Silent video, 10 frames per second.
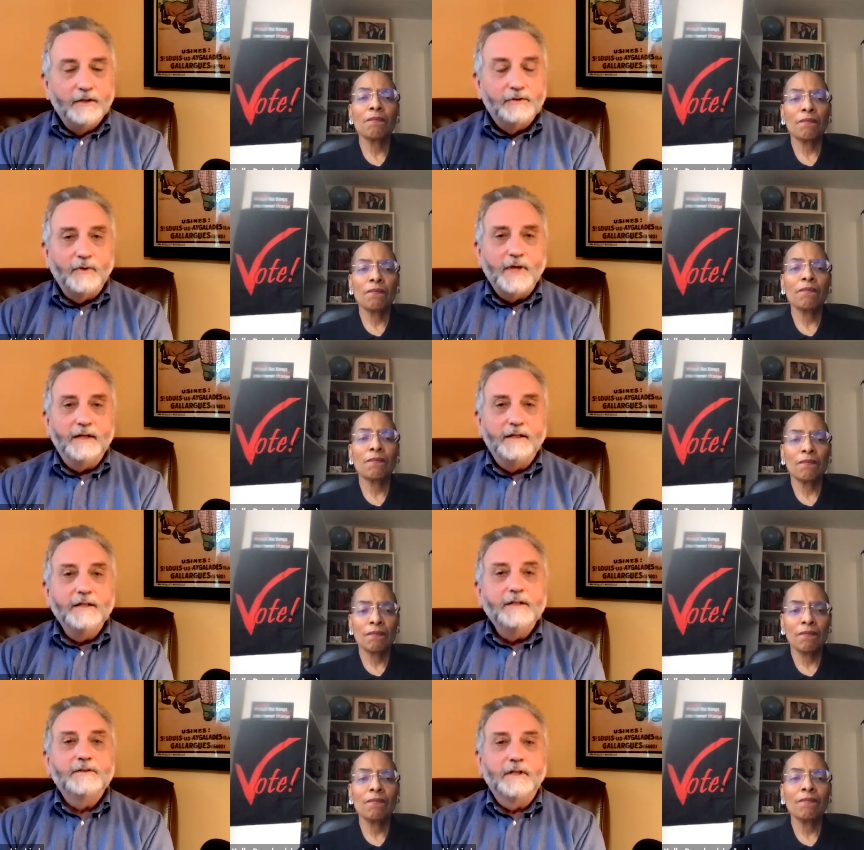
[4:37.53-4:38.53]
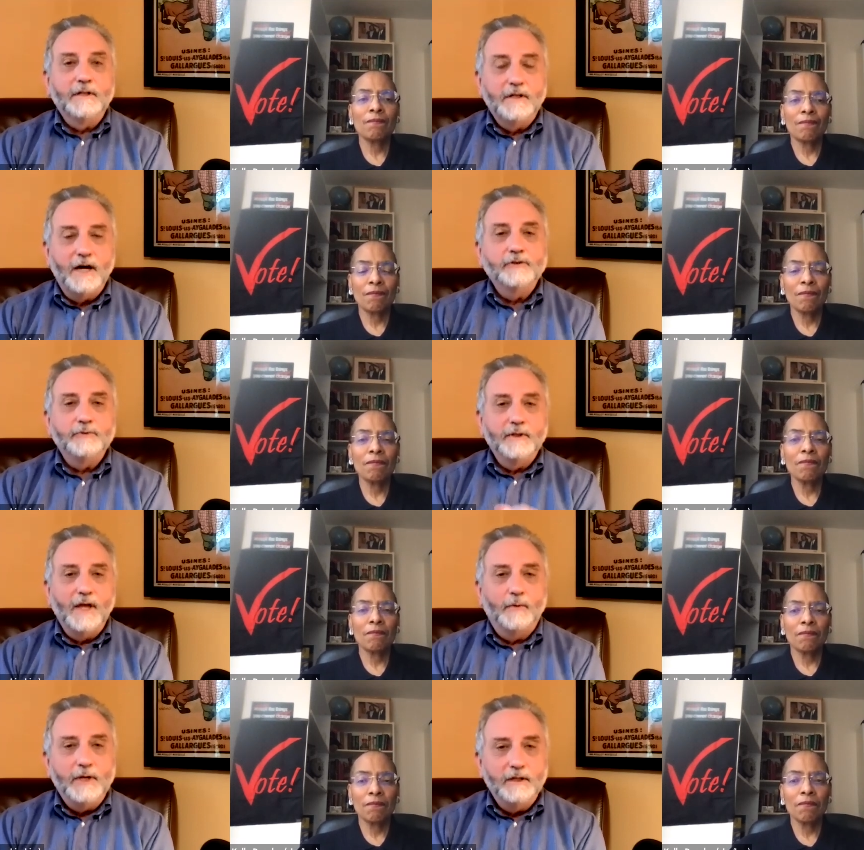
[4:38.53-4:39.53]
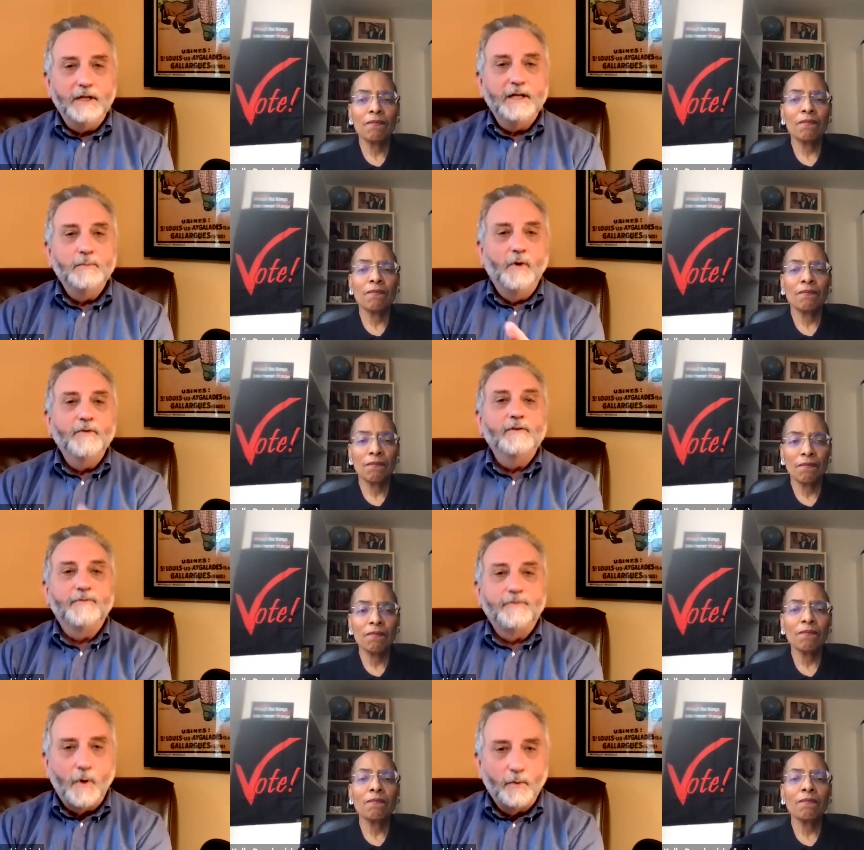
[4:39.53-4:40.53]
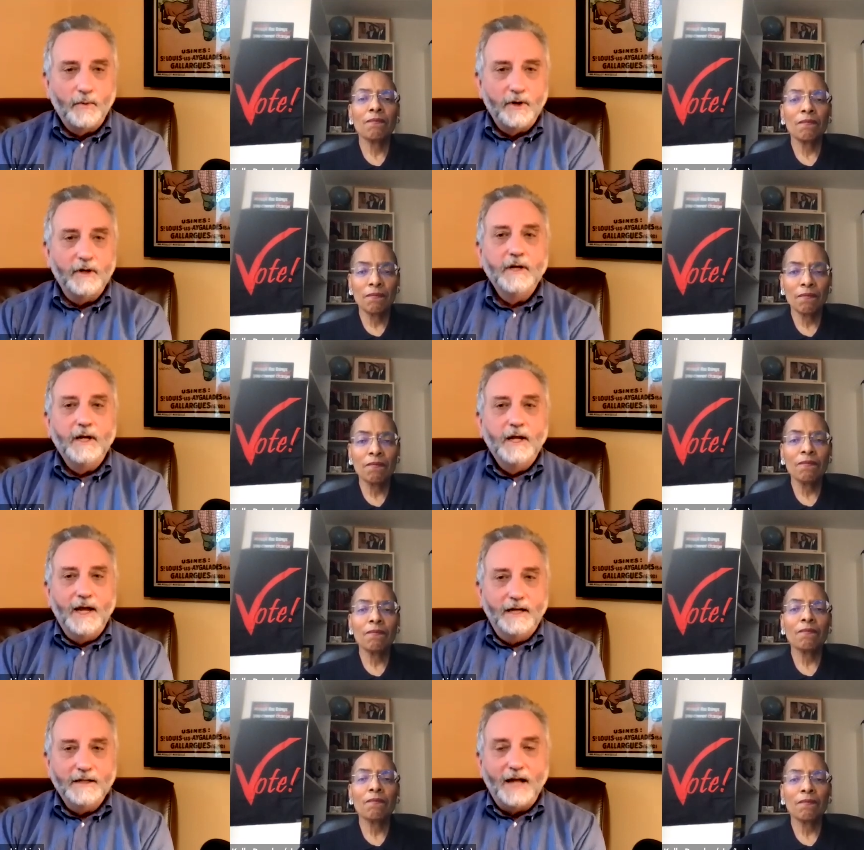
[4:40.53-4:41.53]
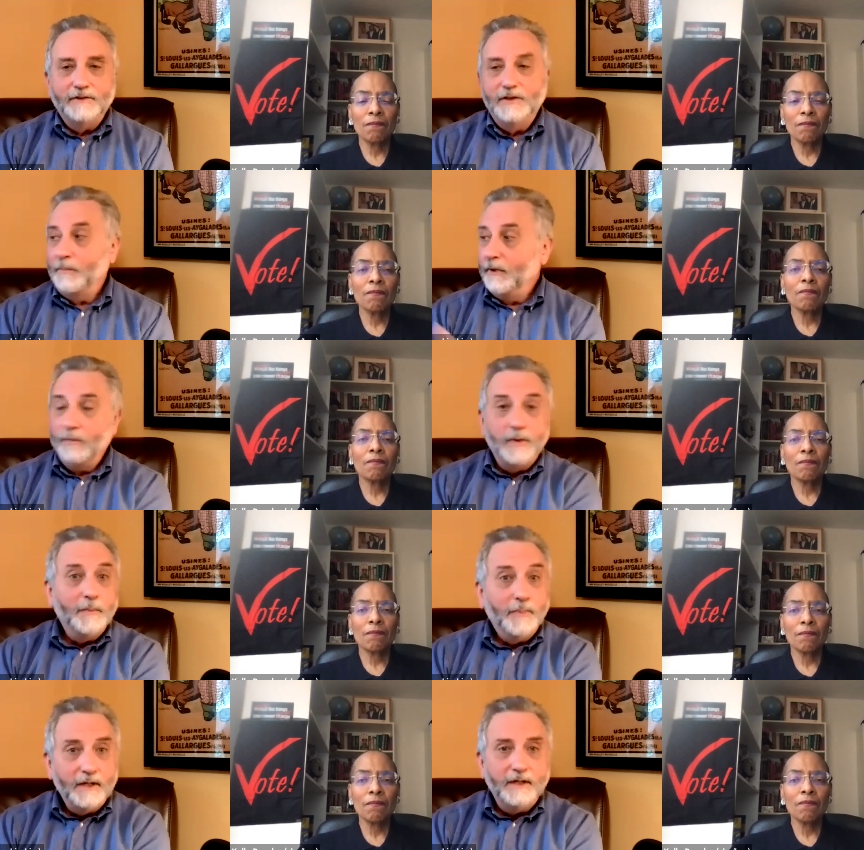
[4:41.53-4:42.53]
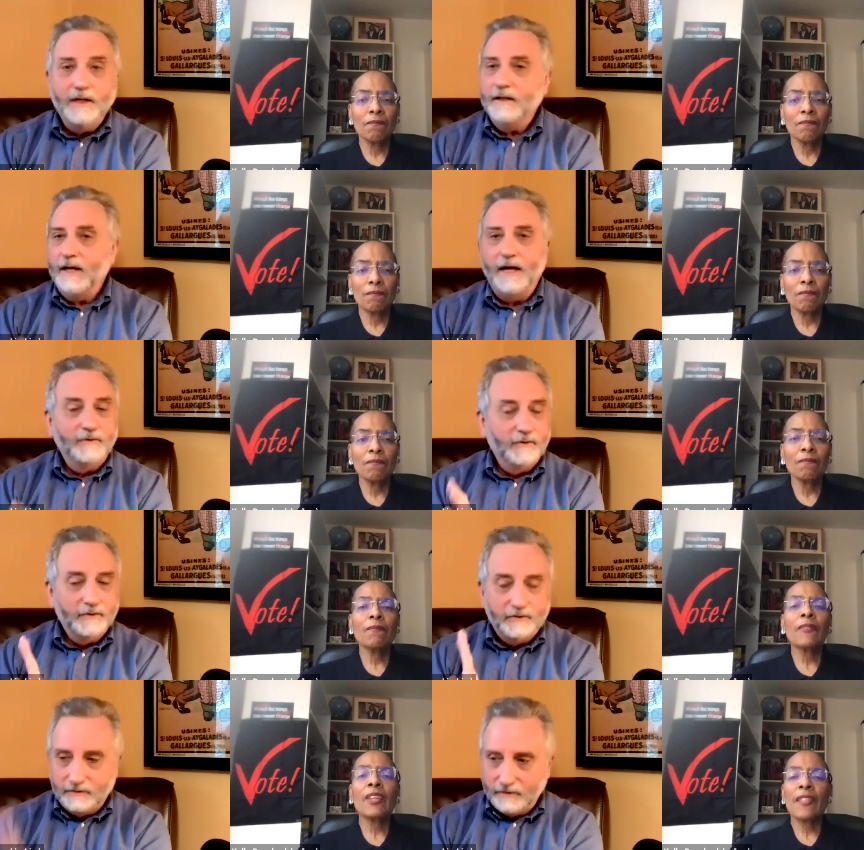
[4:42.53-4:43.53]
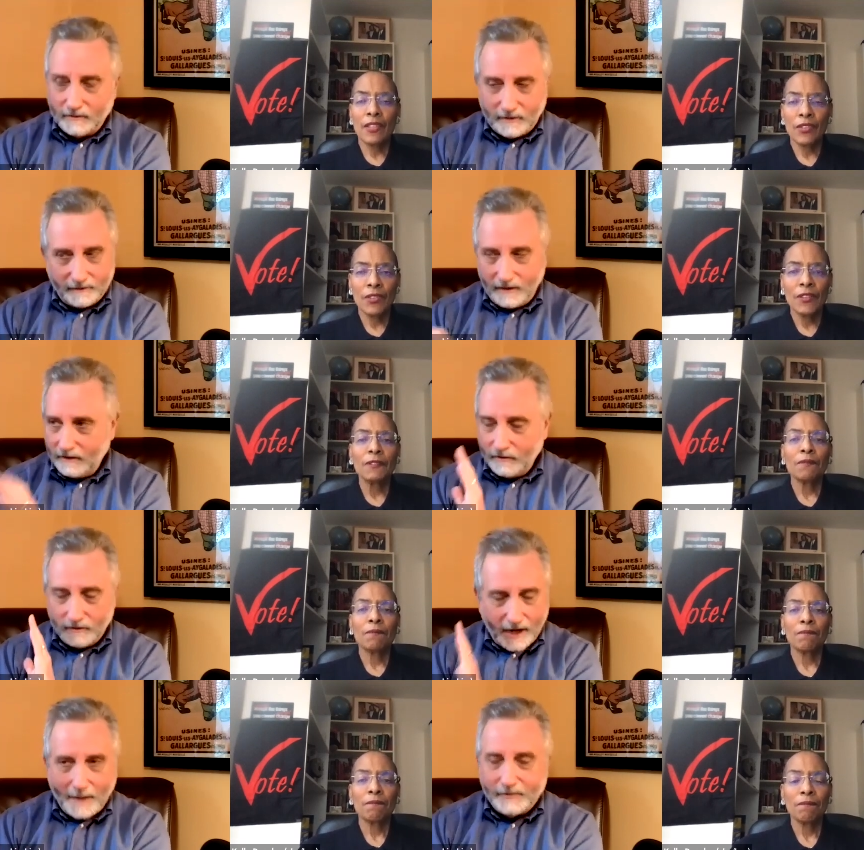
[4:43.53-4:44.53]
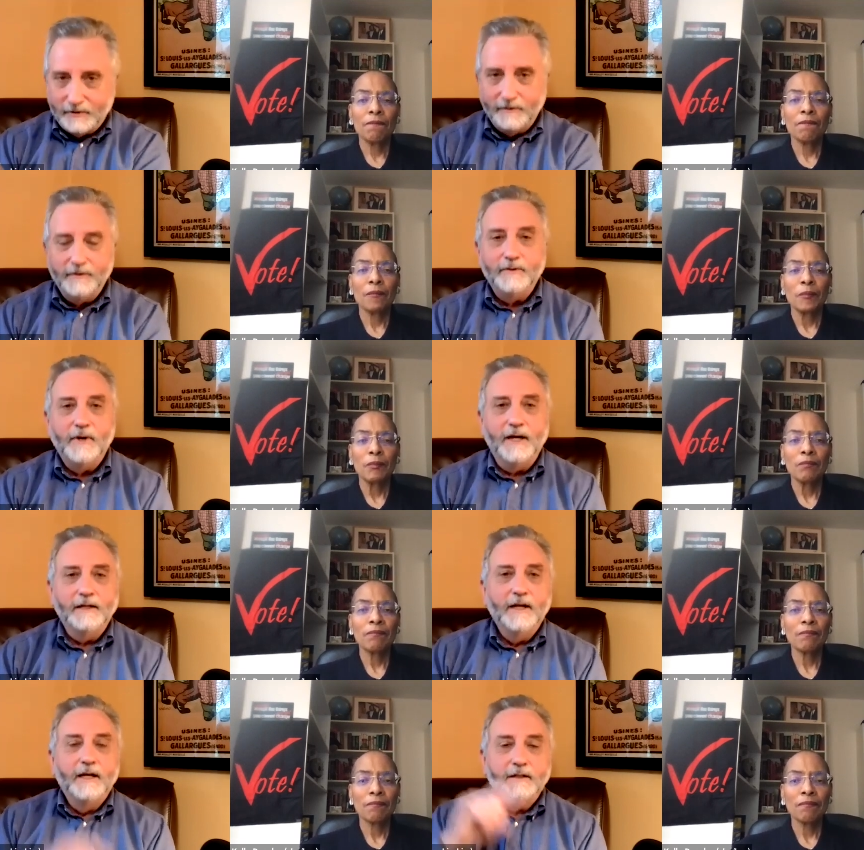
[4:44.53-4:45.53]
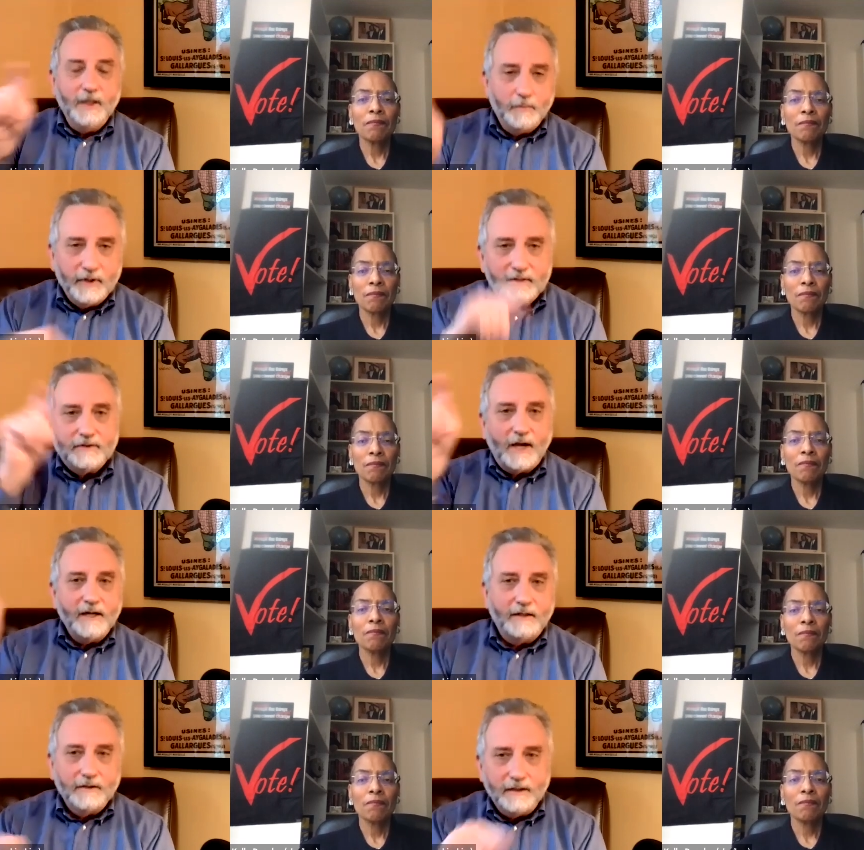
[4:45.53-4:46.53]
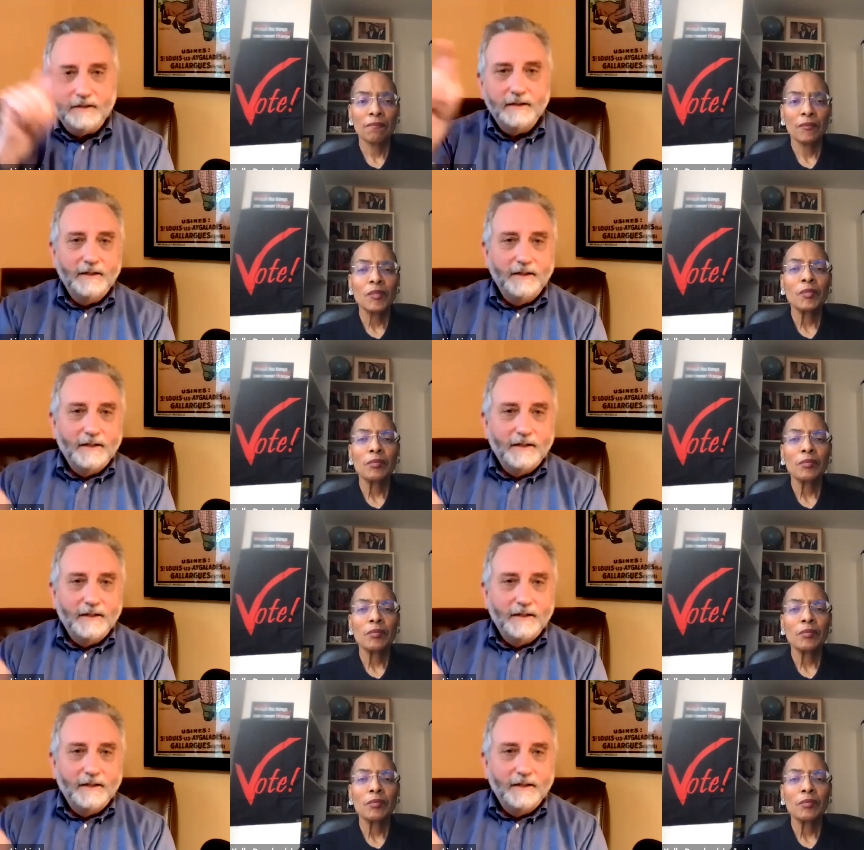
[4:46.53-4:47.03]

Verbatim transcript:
Speaker 1: so that it is the country that we need moving forward and not simply repeating as you so I think you're absolutely right keep recycling